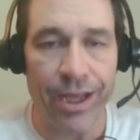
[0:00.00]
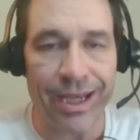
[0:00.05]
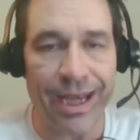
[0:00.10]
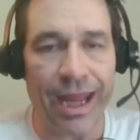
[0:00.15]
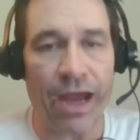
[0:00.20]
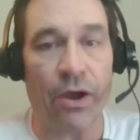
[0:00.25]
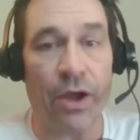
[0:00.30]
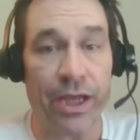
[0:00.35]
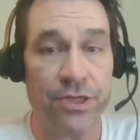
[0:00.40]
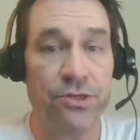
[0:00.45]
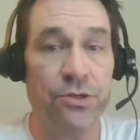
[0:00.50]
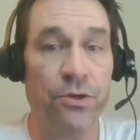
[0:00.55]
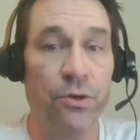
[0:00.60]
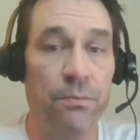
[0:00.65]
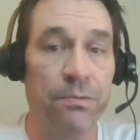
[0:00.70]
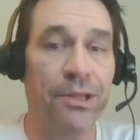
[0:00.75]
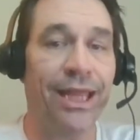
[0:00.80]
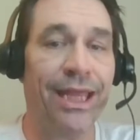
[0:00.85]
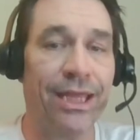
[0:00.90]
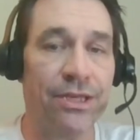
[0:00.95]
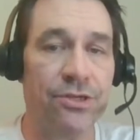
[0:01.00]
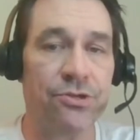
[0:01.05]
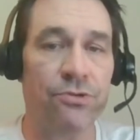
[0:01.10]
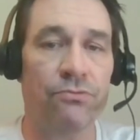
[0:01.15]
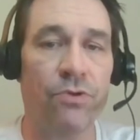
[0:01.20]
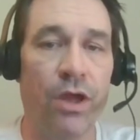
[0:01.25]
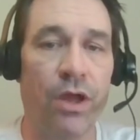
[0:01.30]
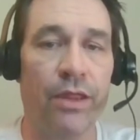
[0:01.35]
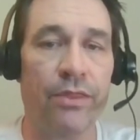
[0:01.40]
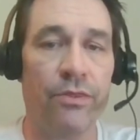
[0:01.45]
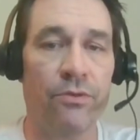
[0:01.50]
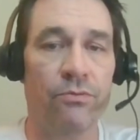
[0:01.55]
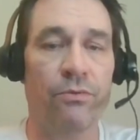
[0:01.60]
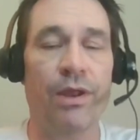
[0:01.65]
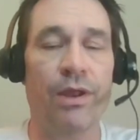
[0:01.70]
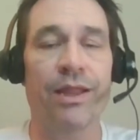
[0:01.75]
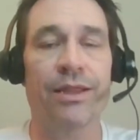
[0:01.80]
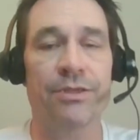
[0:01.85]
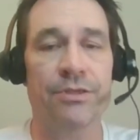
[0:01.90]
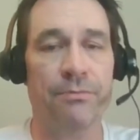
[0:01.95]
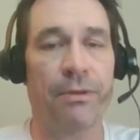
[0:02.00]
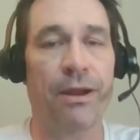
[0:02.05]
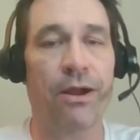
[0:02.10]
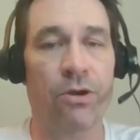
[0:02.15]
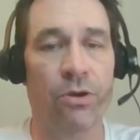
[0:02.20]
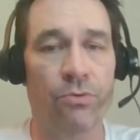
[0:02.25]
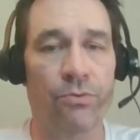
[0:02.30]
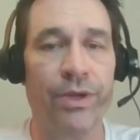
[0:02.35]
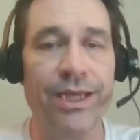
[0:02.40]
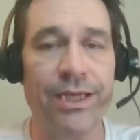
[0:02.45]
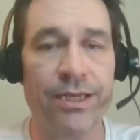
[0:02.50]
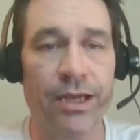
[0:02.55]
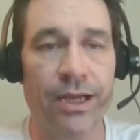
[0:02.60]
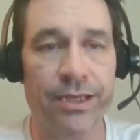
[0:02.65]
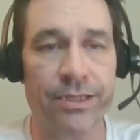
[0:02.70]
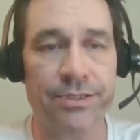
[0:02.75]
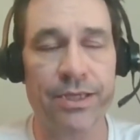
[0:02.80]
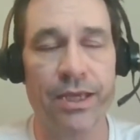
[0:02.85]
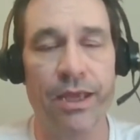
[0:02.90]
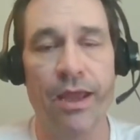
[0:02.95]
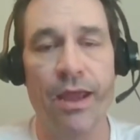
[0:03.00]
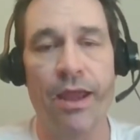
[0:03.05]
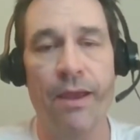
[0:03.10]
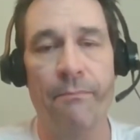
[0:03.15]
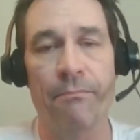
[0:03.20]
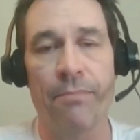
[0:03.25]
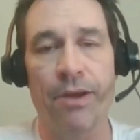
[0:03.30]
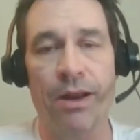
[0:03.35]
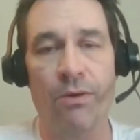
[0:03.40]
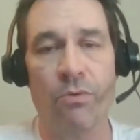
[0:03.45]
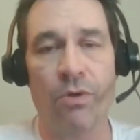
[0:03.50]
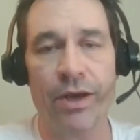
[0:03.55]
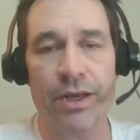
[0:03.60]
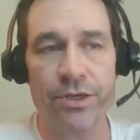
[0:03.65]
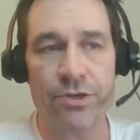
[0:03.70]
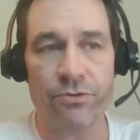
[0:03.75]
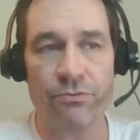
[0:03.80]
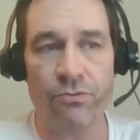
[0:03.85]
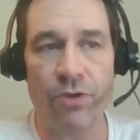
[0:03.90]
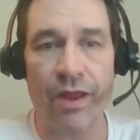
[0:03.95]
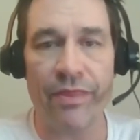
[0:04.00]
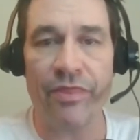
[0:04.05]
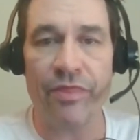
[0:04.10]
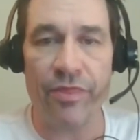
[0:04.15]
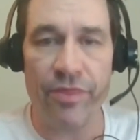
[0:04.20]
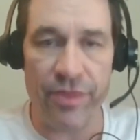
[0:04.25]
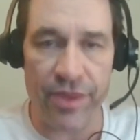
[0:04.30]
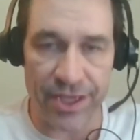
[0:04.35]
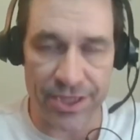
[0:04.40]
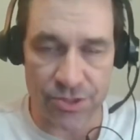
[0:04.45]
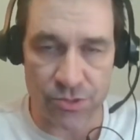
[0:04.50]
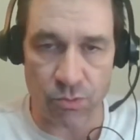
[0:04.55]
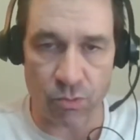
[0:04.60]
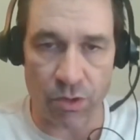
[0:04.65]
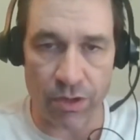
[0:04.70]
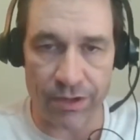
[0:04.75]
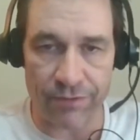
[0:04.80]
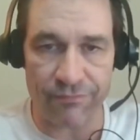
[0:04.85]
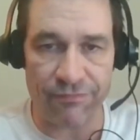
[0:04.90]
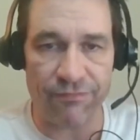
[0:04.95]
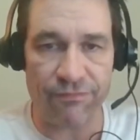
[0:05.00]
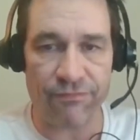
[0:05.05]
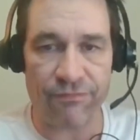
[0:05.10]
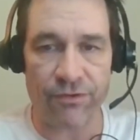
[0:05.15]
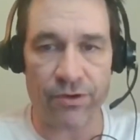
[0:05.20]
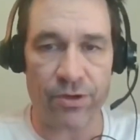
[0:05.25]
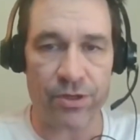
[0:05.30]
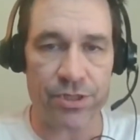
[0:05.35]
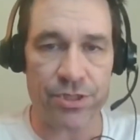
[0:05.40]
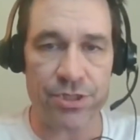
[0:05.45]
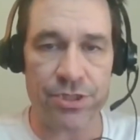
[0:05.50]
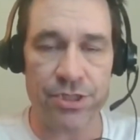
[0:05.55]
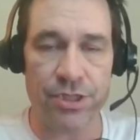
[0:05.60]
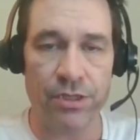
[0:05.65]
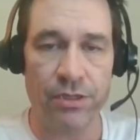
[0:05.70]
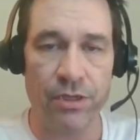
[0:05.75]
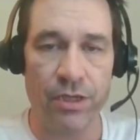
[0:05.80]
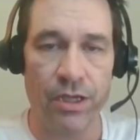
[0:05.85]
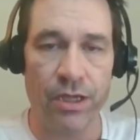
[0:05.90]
Now, I do plan to run the Relics of Power Redux, but I wanted to run this one first,